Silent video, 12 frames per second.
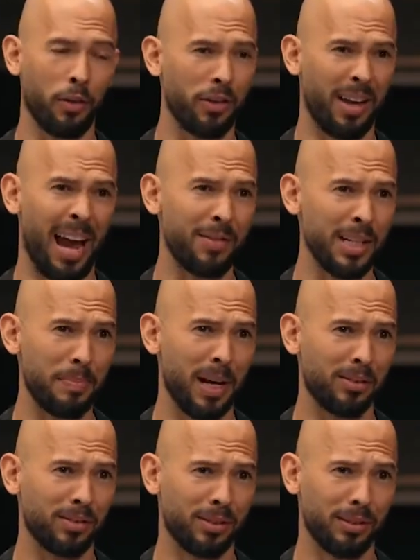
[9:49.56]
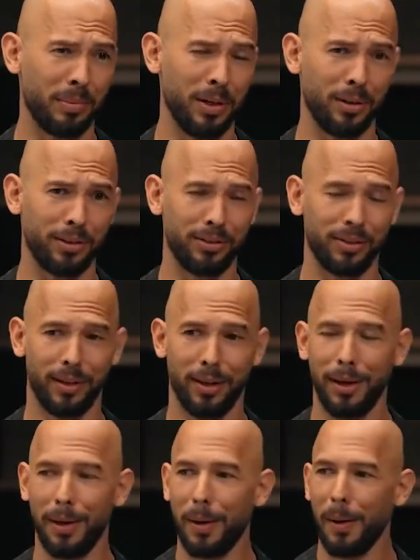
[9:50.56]
don't think they have any best, to be honest.
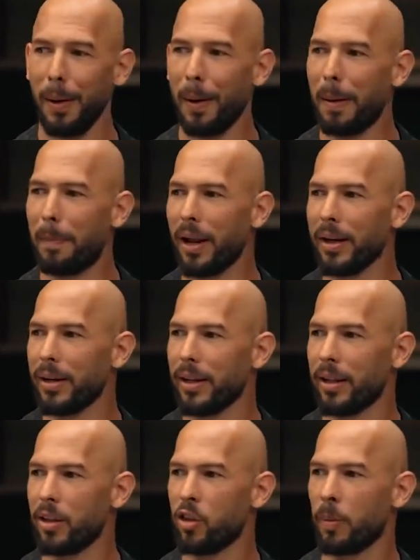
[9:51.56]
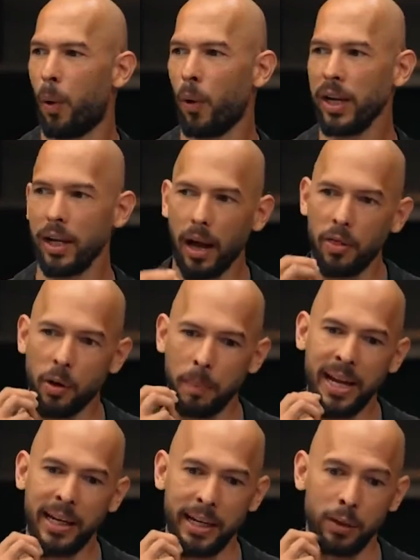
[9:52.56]
But the point they're
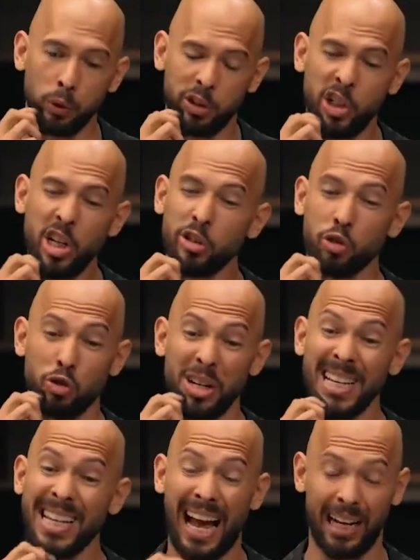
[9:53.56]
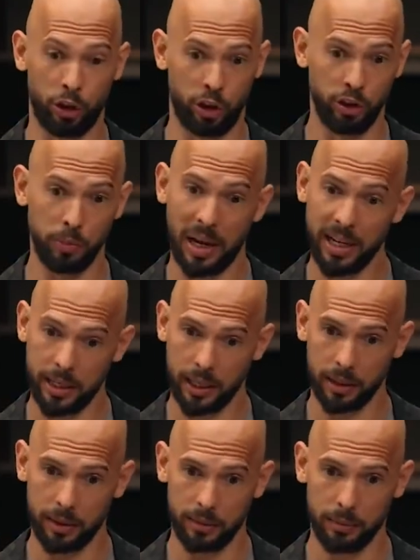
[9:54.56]
making, what she doesn't realize she's making,
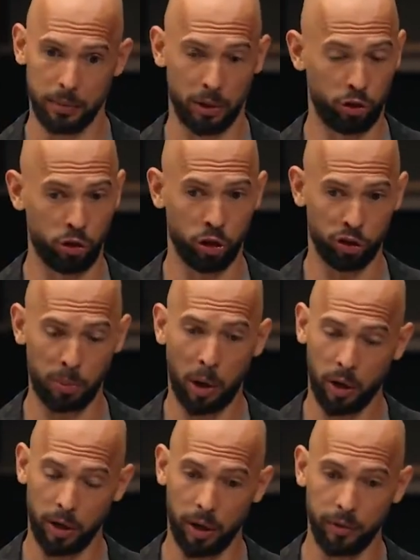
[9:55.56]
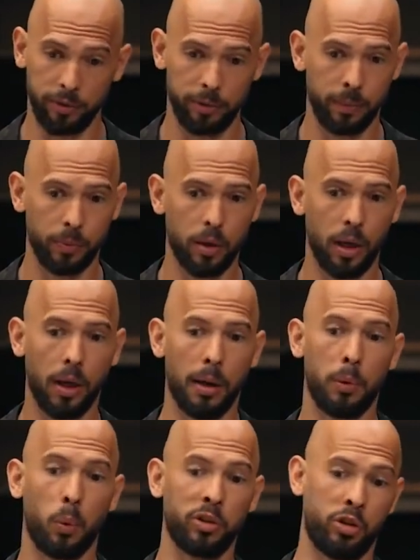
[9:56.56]
because she's not smart enough.
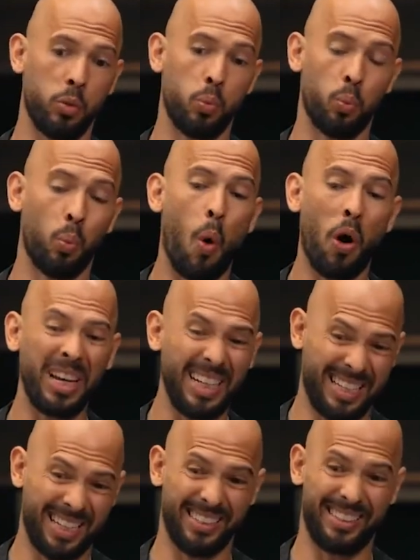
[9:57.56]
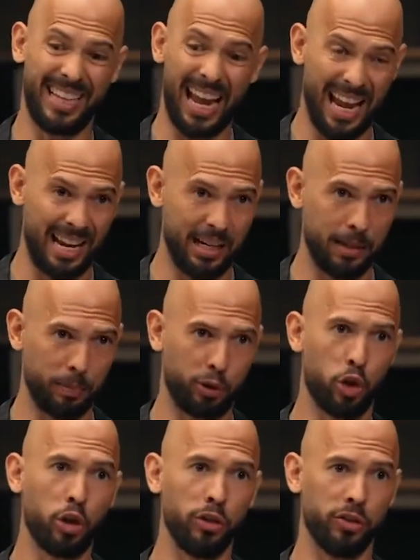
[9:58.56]
But what she wanted to say, but
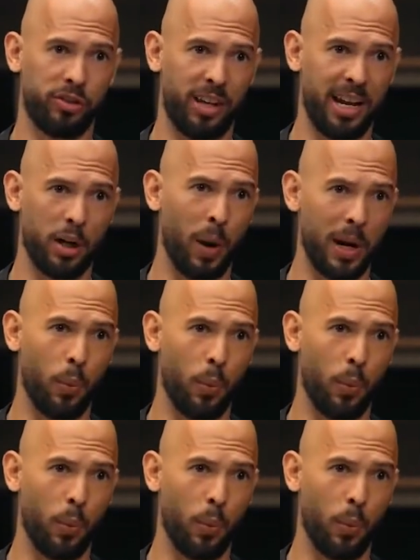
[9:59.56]
she couldn't say in a